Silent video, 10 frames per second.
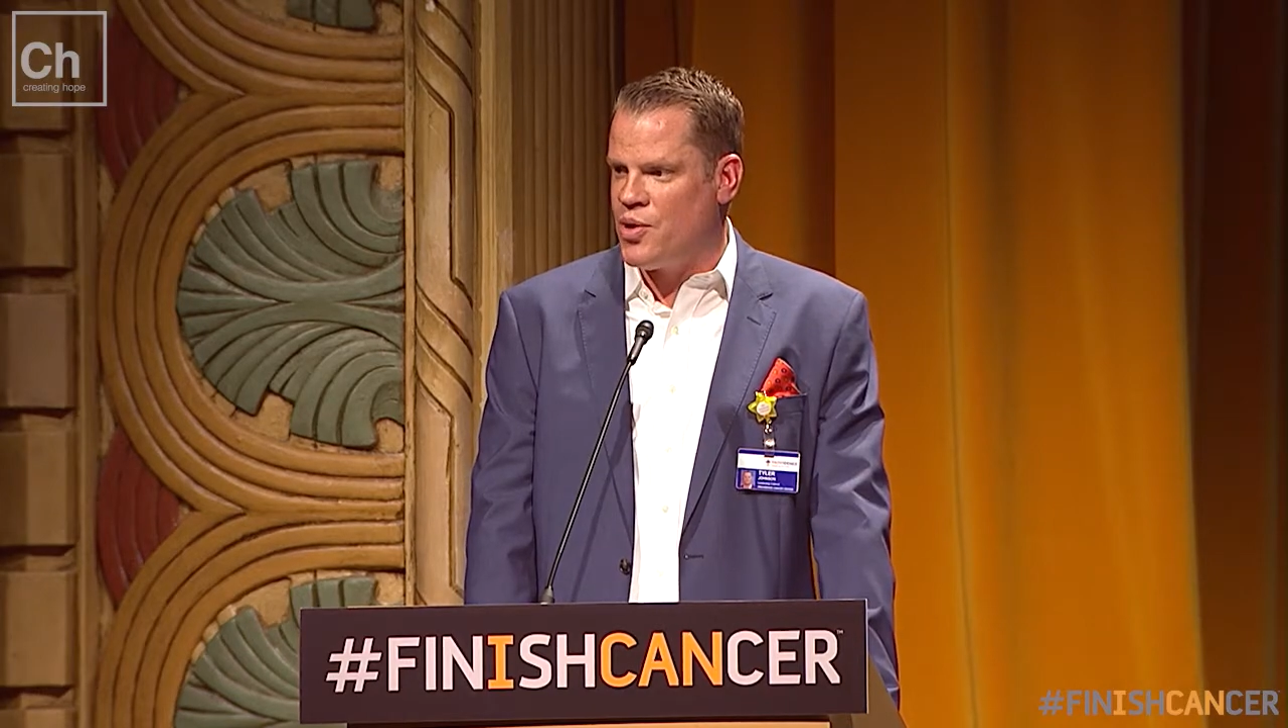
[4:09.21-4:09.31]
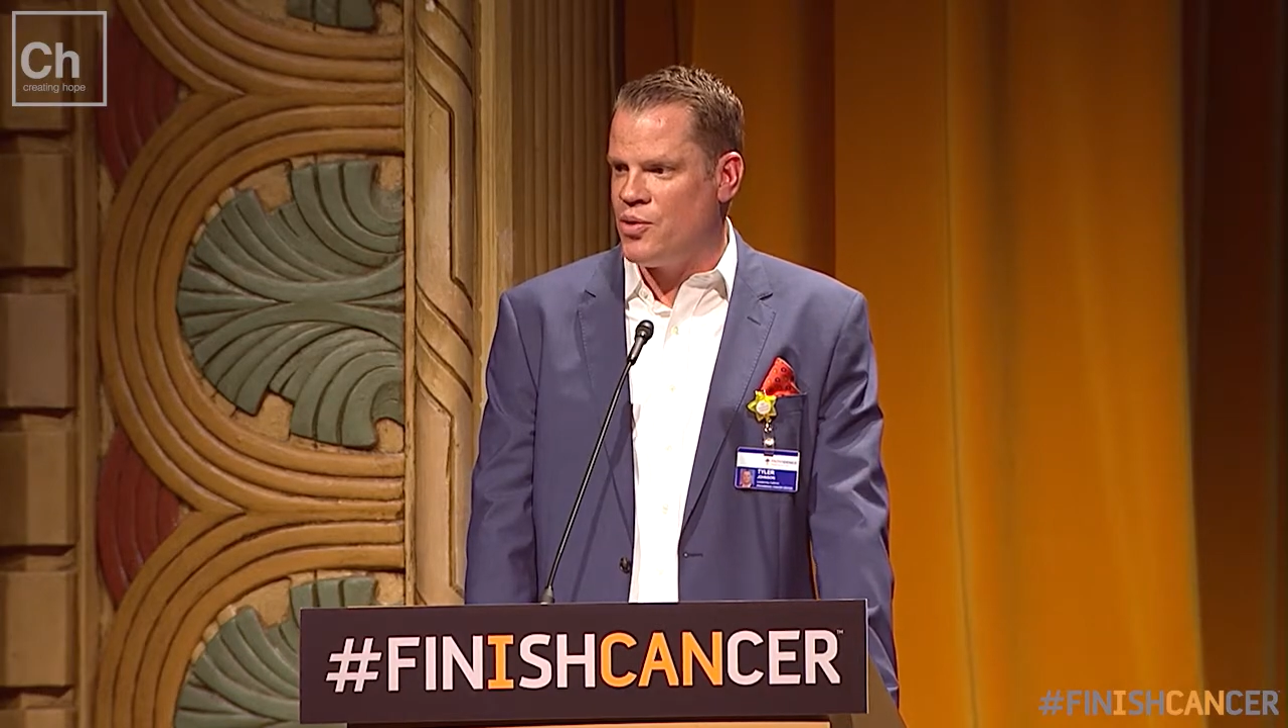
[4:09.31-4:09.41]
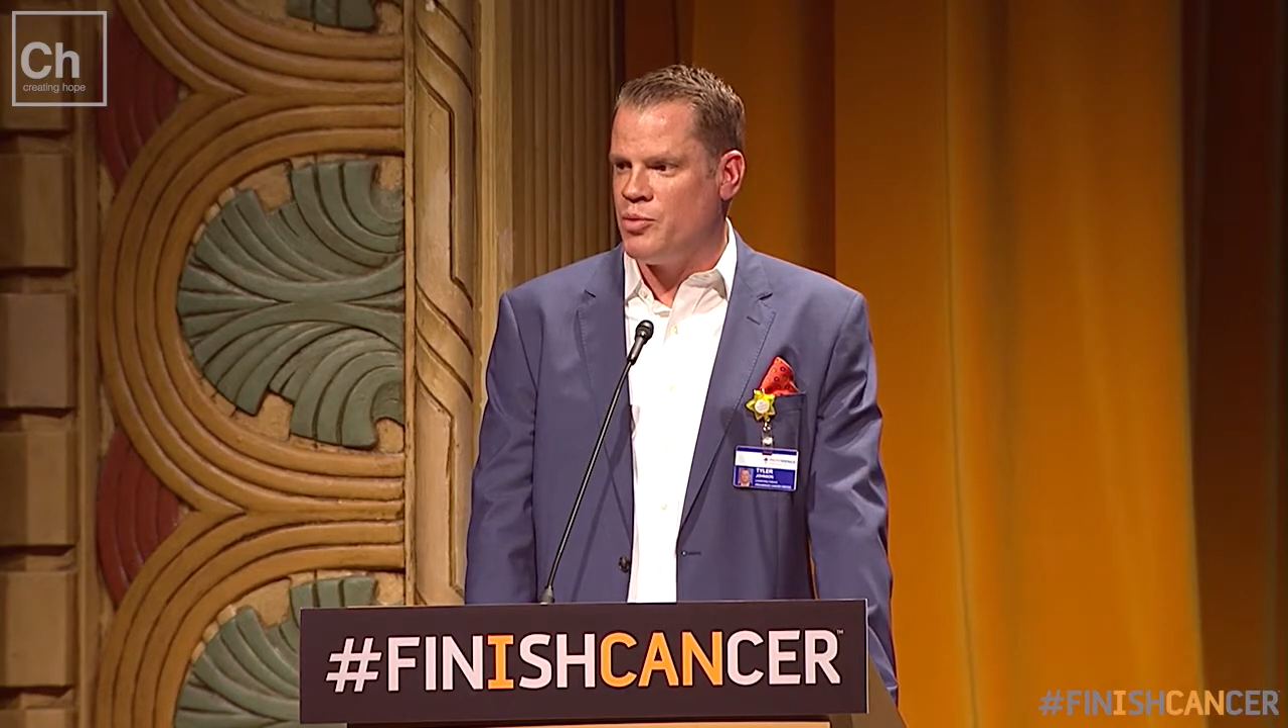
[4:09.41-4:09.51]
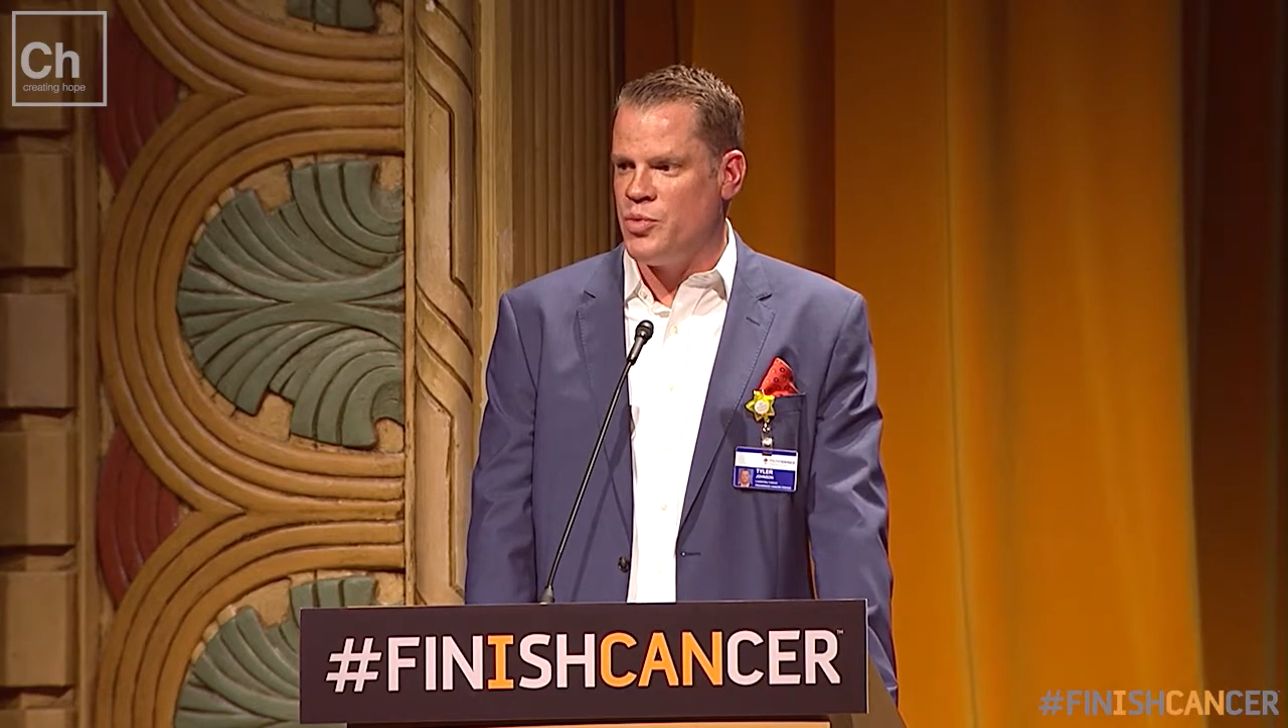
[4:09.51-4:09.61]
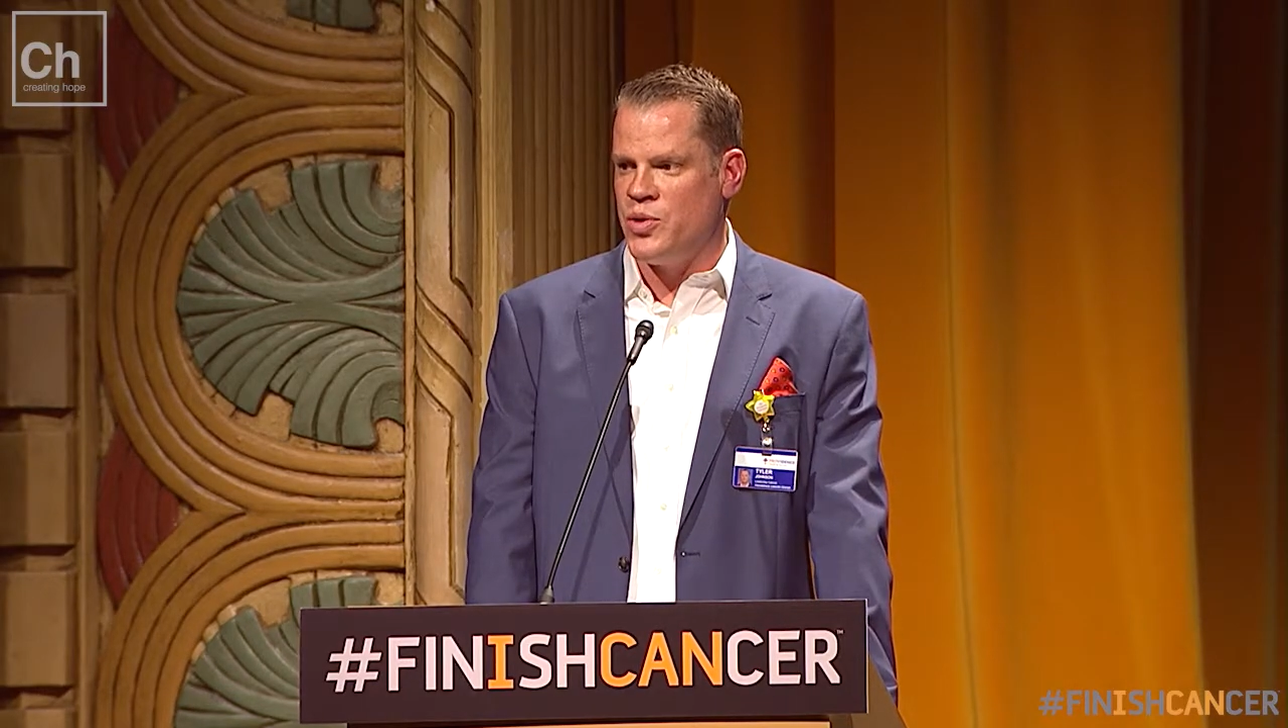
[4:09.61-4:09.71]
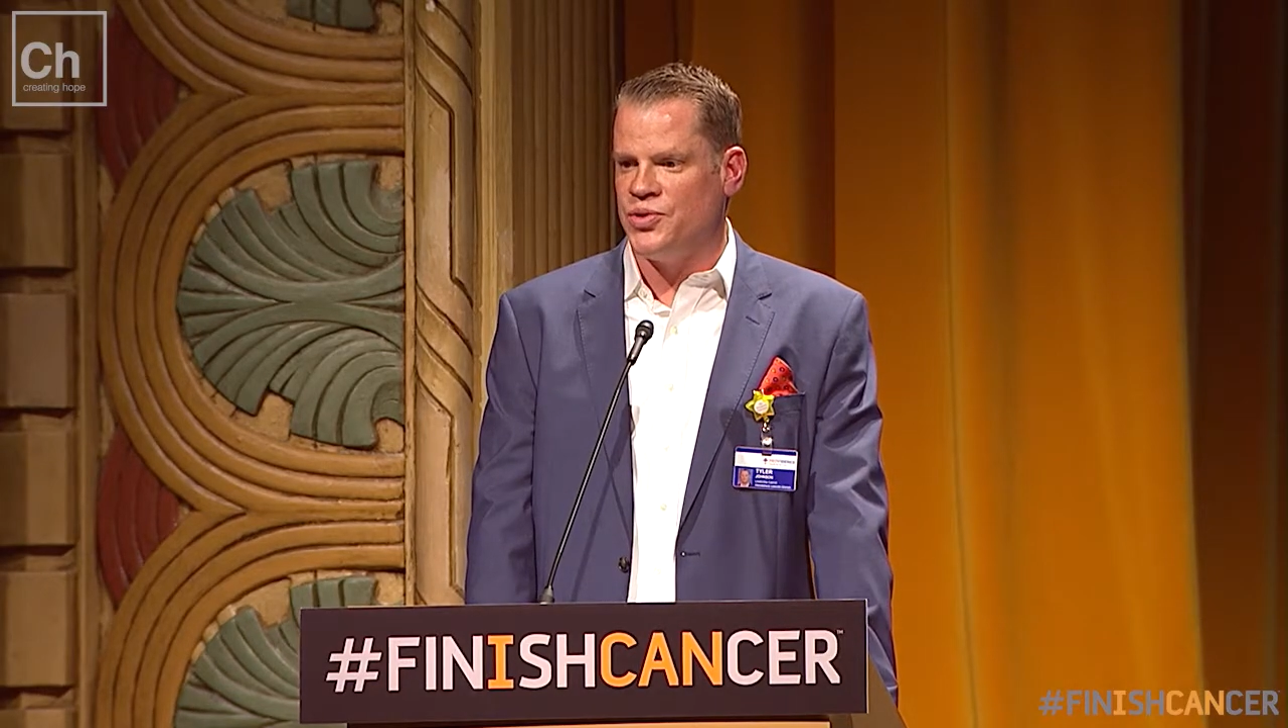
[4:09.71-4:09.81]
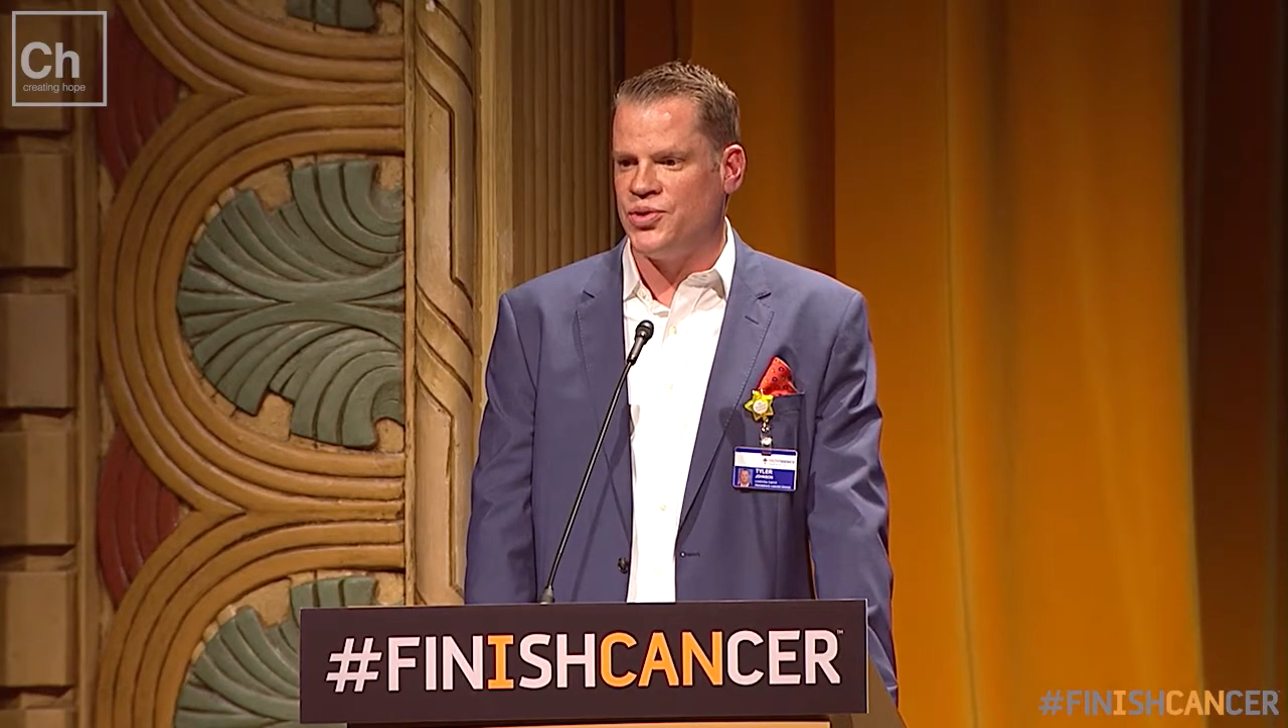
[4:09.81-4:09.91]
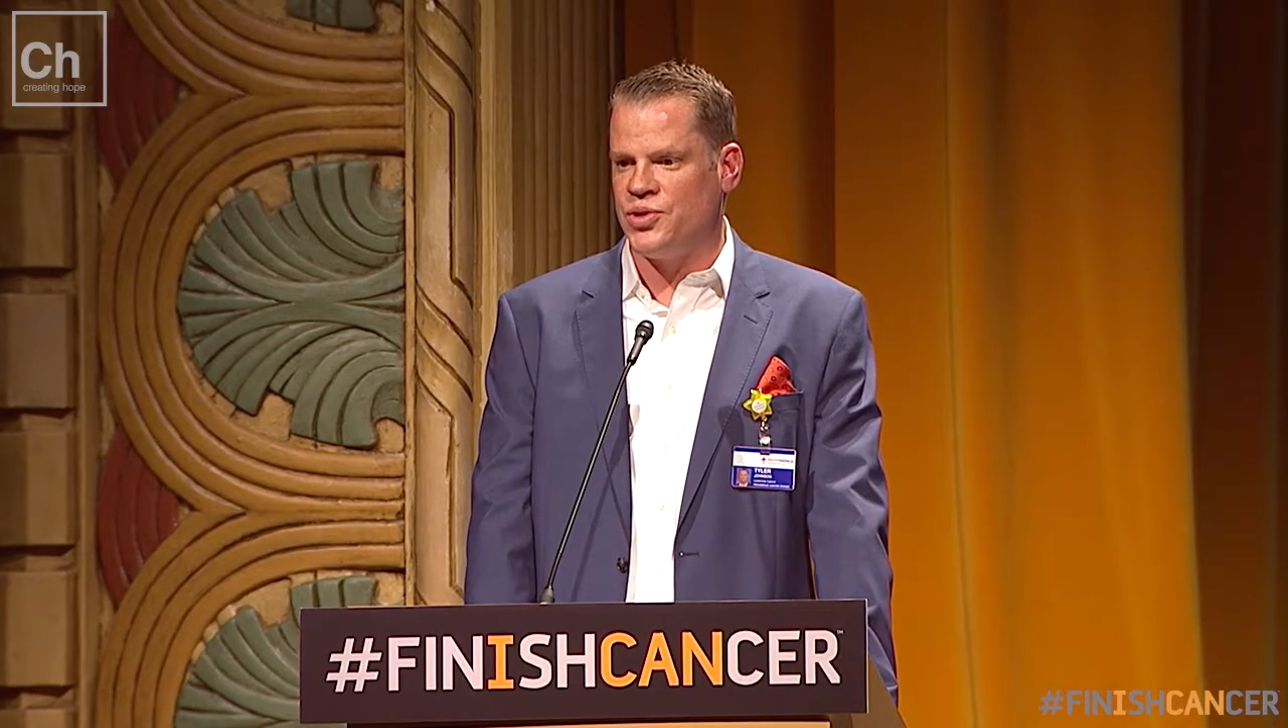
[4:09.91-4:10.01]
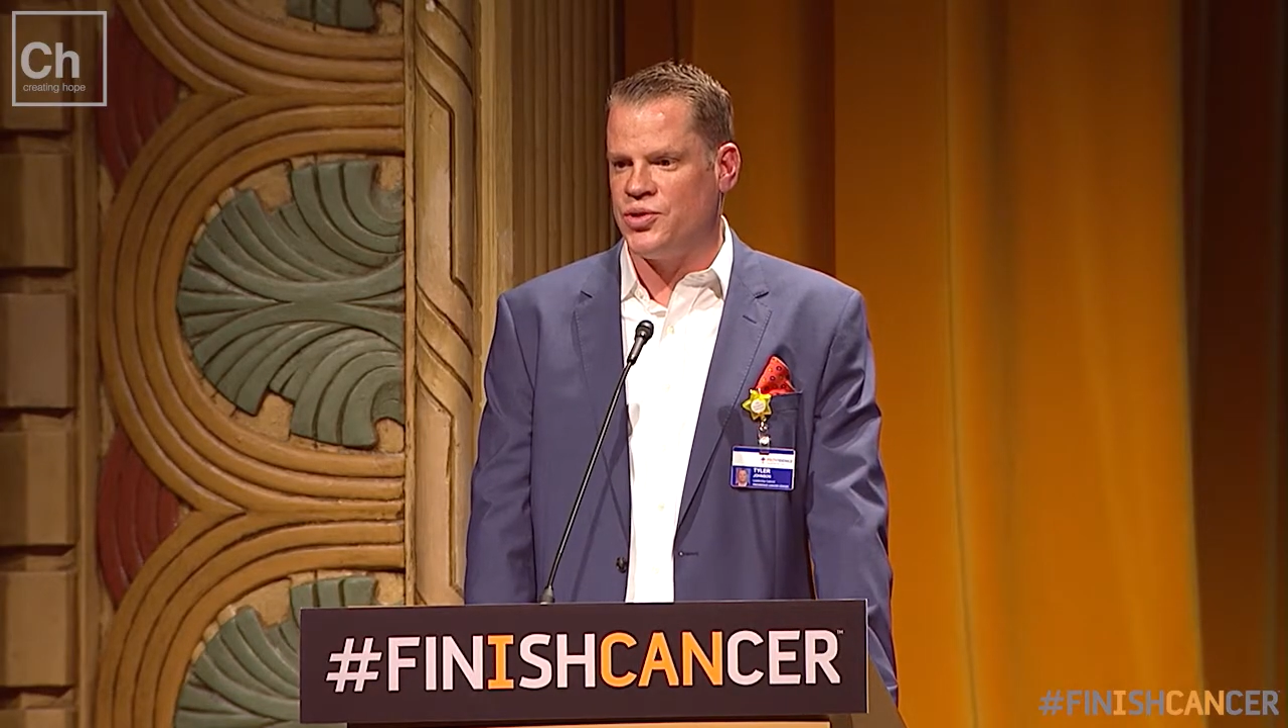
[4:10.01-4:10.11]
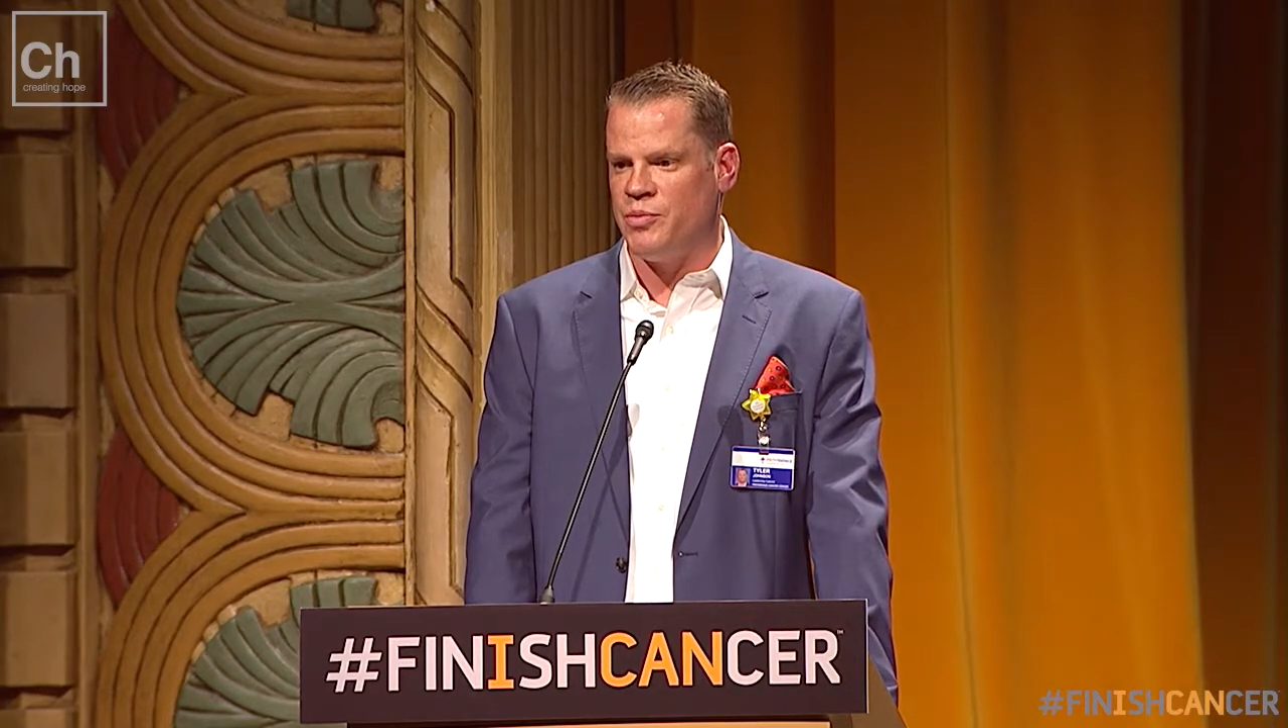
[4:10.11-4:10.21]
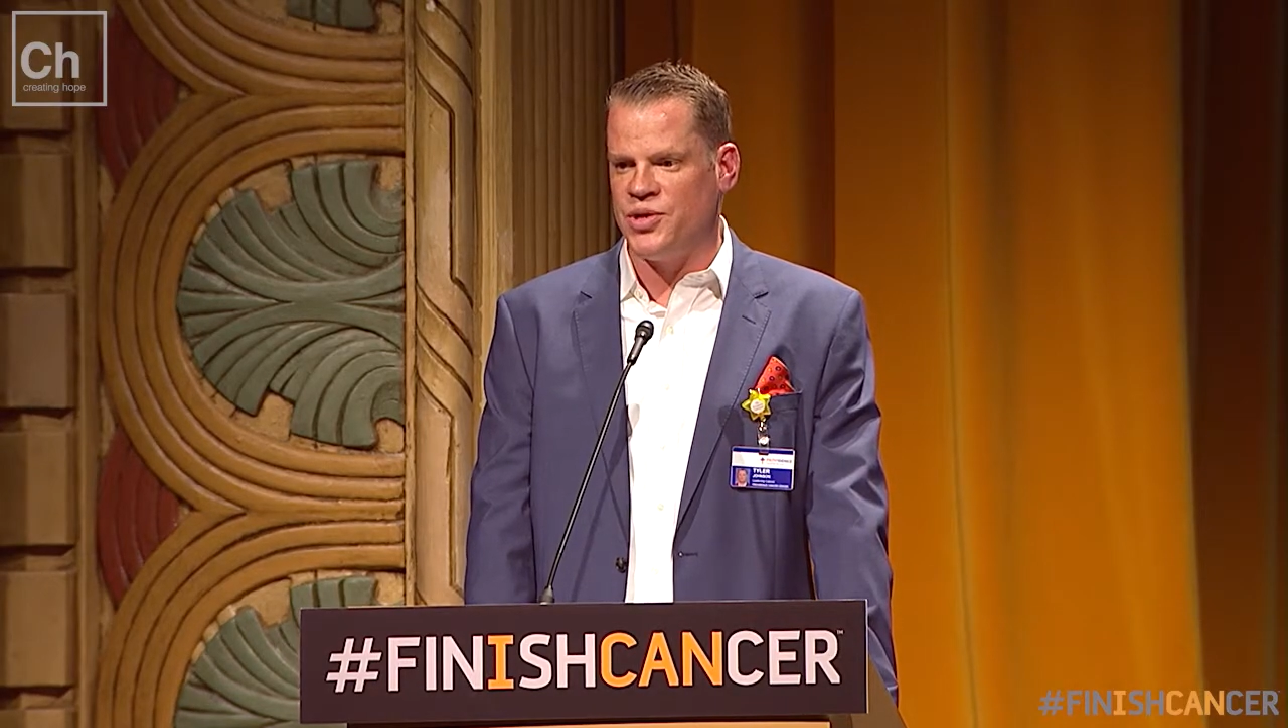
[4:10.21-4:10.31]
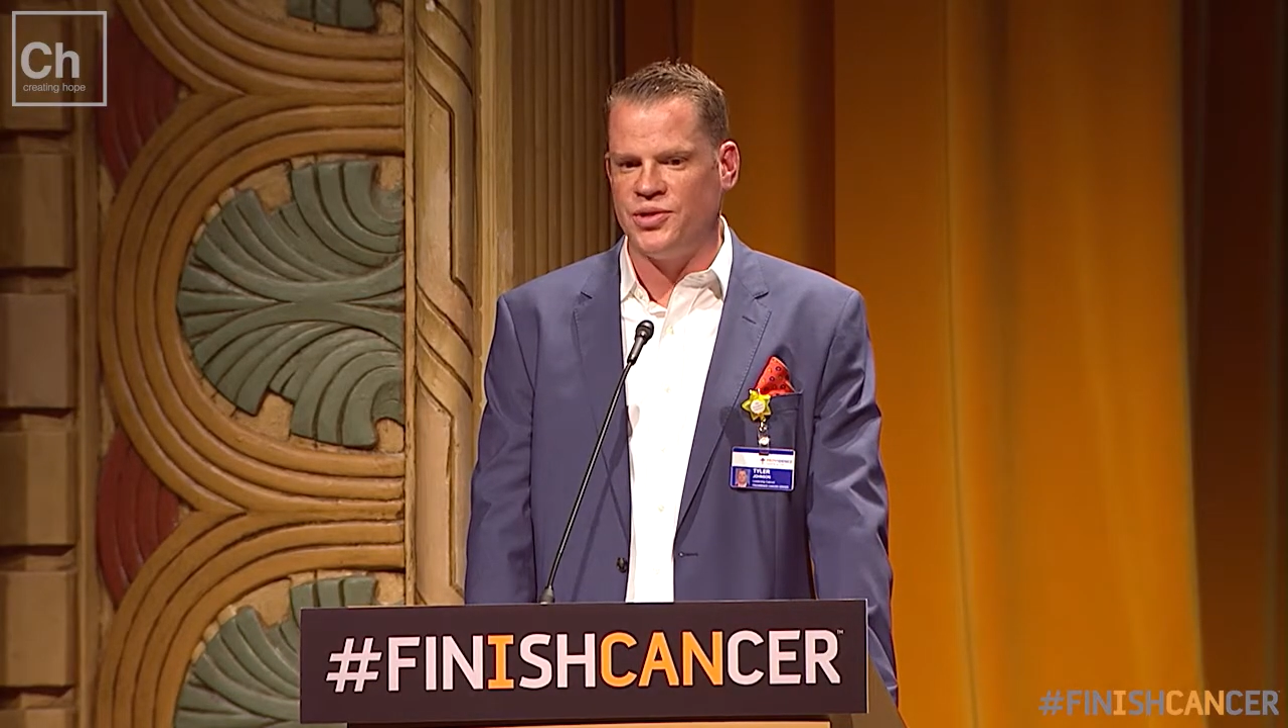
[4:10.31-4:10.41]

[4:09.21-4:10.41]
own immune system